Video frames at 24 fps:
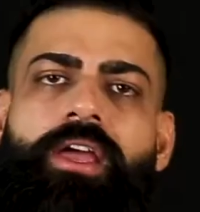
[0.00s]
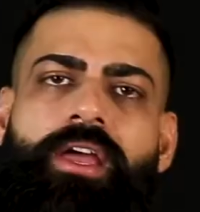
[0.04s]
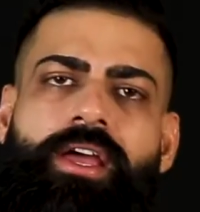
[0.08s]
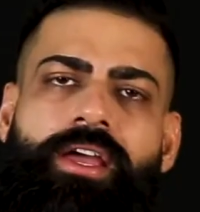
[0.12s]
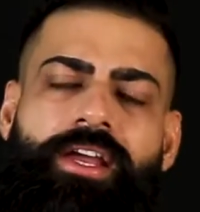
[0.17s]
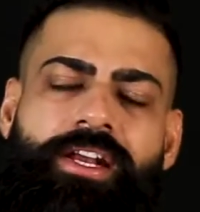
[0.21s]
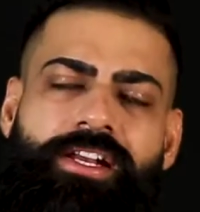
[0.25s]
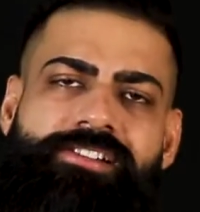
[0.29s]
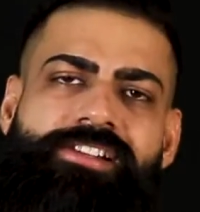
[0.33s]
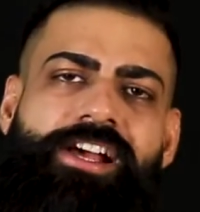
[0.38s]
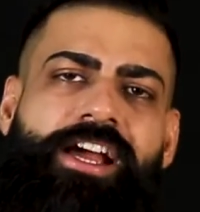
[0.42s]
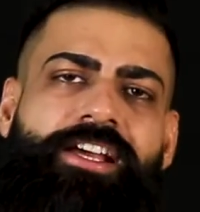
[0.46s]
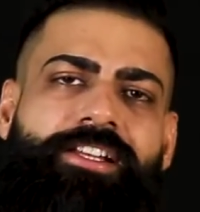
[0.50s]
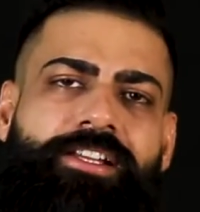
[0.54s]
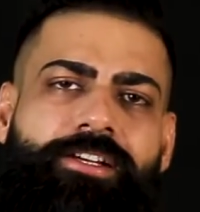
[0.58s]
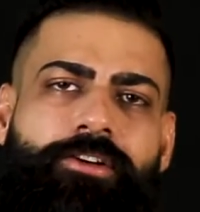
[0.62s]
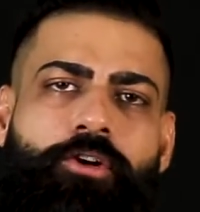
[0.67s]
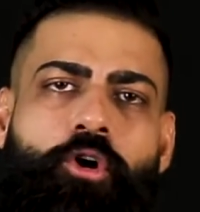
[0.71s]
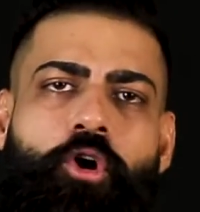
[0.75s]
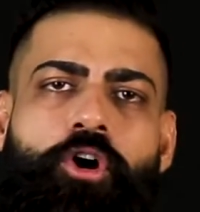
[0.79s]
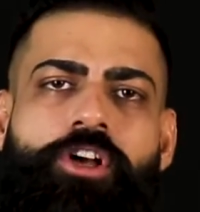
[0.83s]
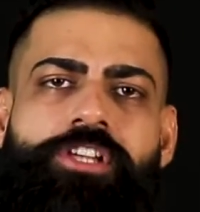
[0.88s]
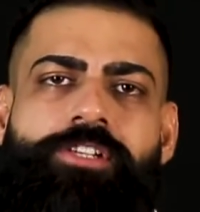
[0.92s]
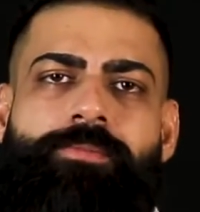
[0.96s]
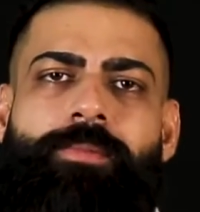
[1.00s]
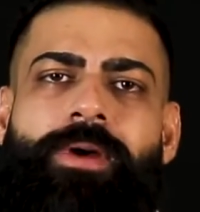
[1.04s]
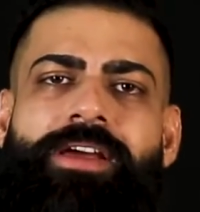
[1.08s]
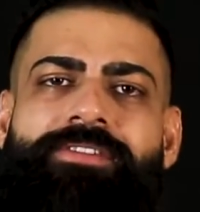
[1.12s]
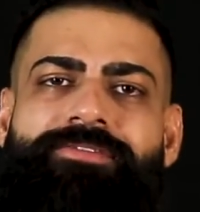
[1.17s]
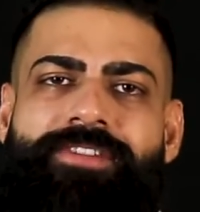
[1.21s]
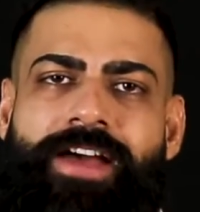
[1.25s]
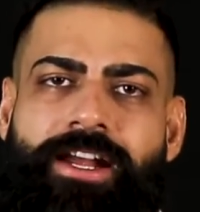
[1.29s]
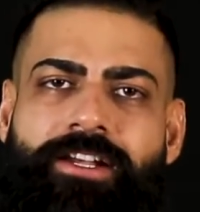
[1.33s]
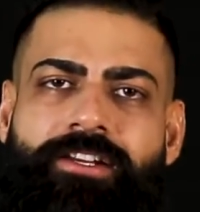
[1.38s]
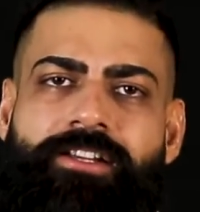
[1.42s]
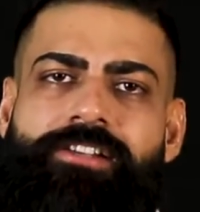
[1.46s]
It is either caused by
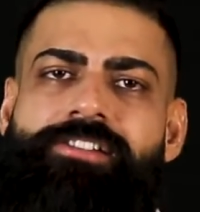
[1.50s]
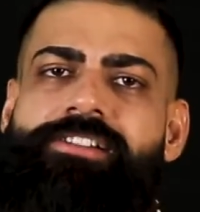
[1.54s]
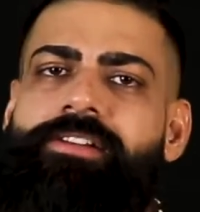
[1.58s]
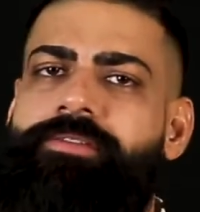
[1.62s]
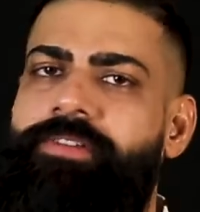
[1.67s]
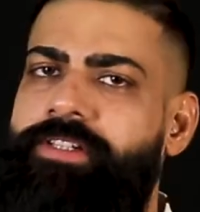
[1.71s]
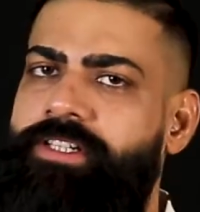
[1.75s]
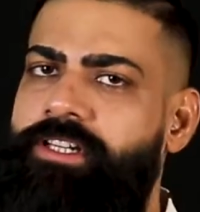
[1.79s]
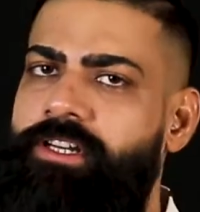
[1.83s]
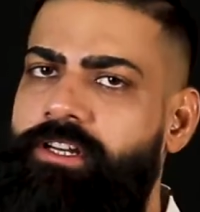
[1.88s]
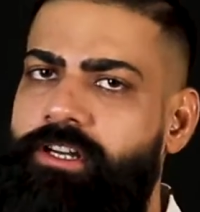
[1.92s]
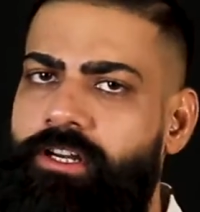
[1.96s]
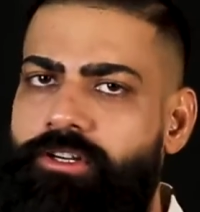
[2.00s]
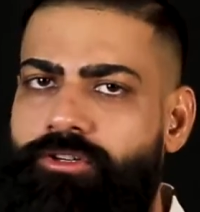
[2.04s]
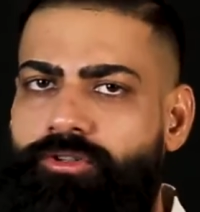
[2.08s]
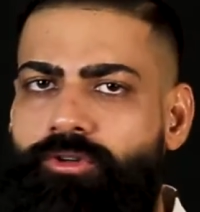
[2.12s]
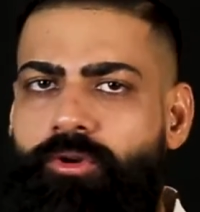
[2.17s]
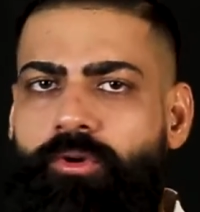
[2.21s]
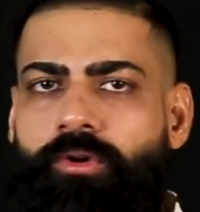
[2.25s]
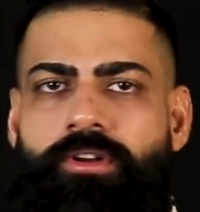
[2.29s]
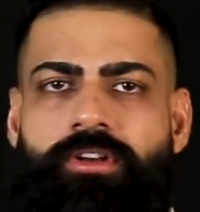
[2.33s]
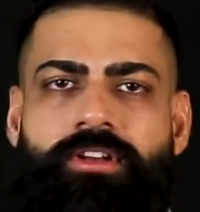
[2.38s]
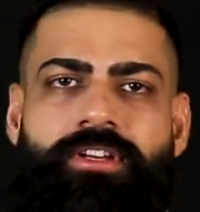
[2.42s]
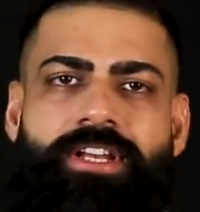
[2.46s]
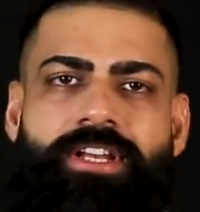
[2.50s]
factors that we can control